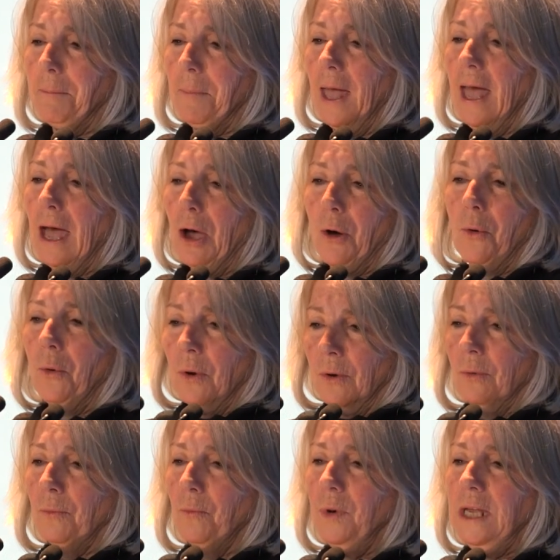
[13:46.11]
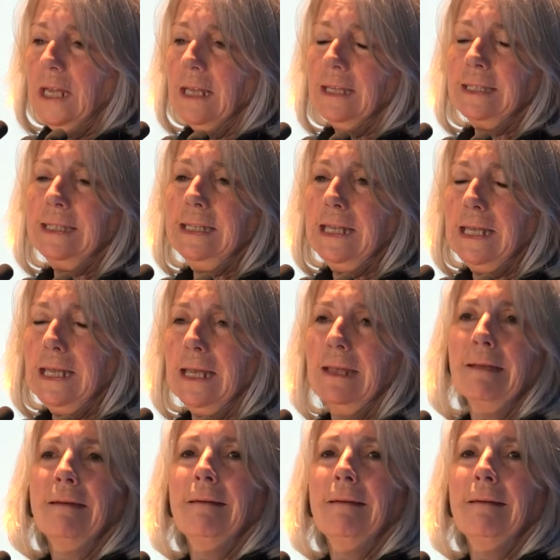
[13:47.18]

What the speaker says: how we see